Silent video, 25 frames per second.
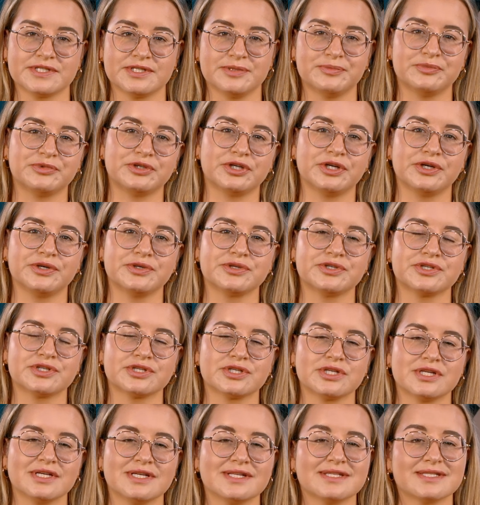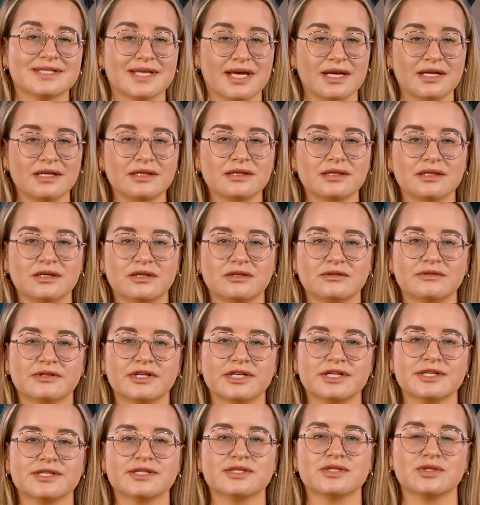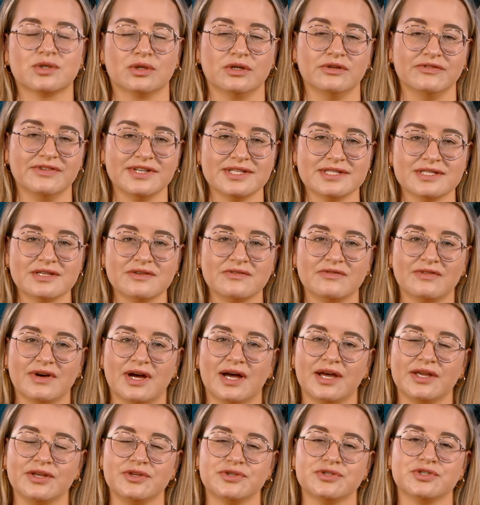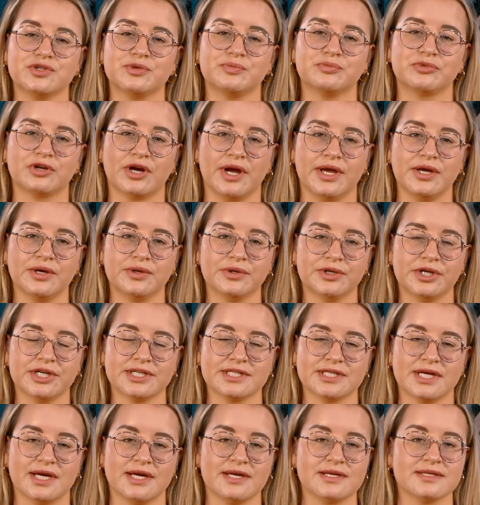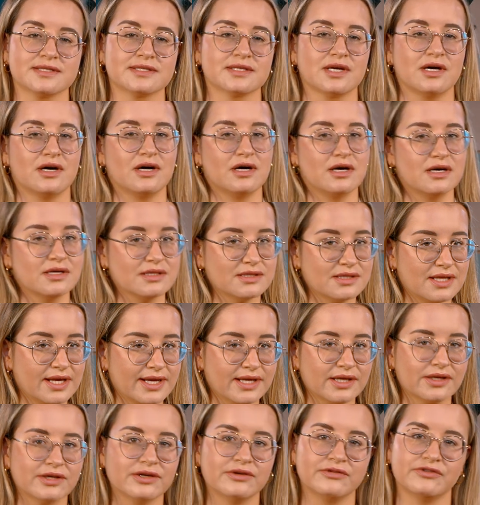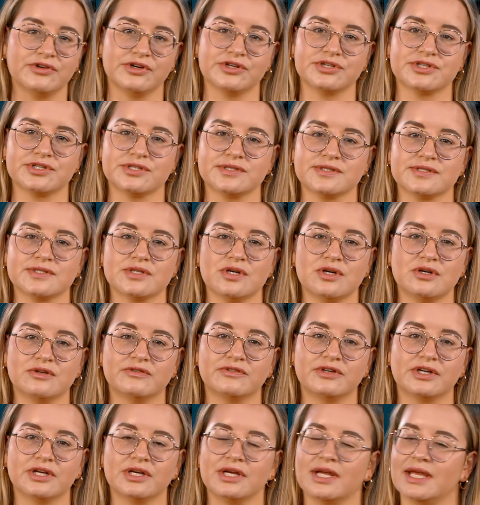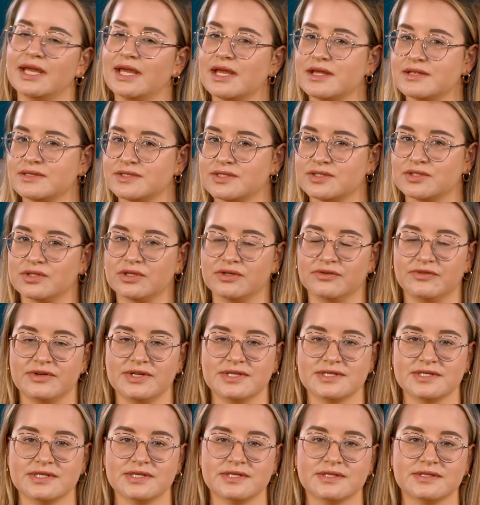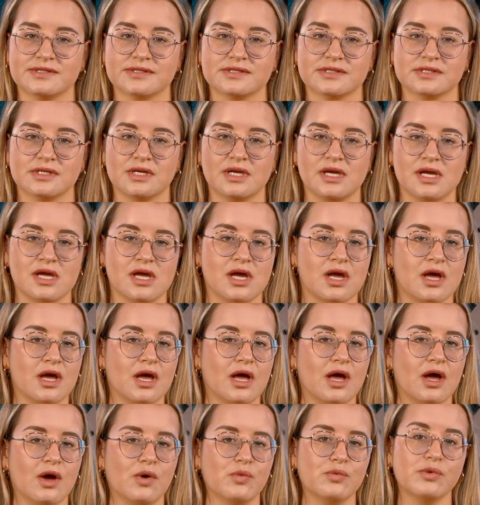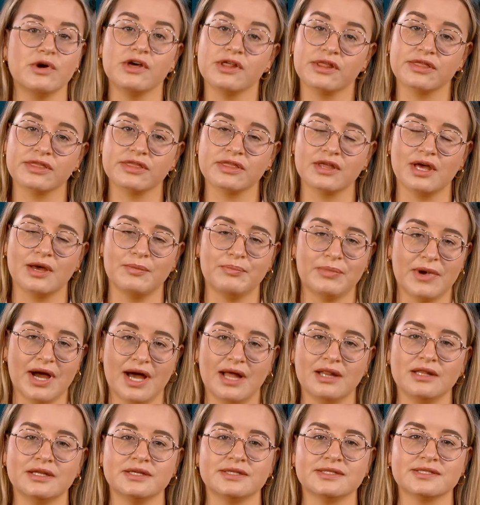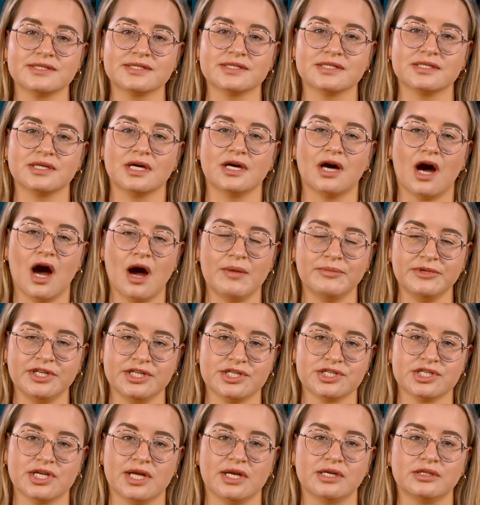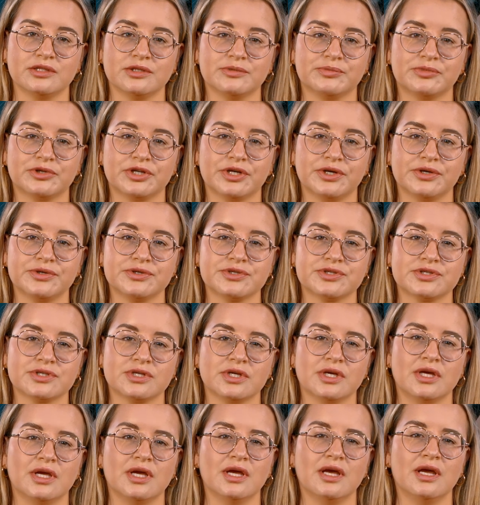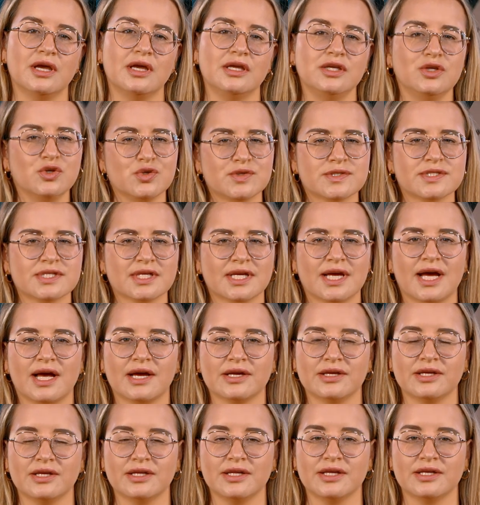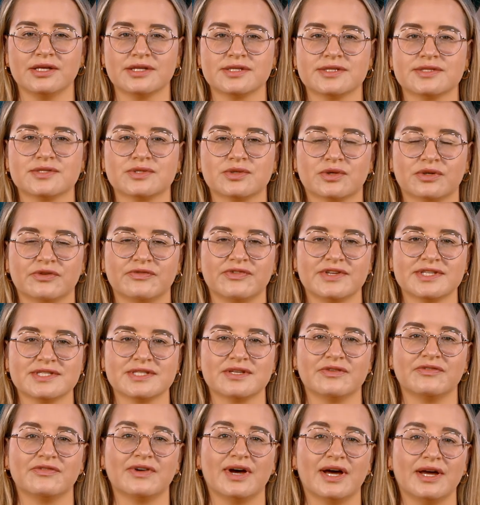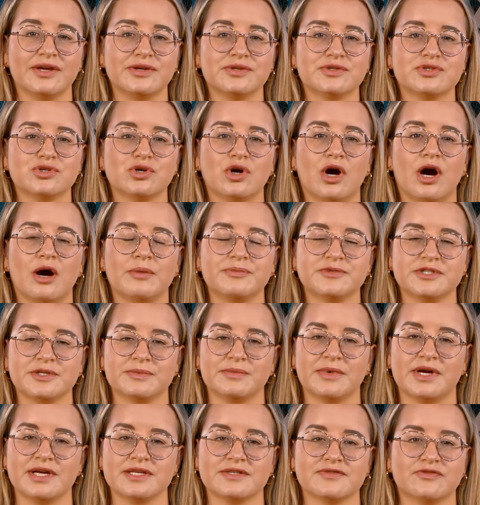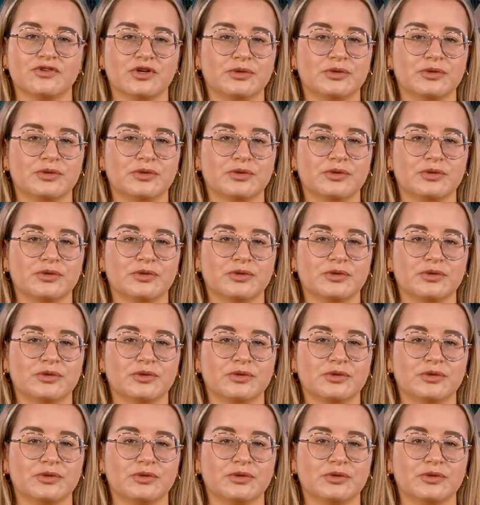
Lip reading: approach, set a lower store visit value to prioritize online conversions over in-store visits. With a balanced omnichannel approach, use the calculated store visit value to optimize for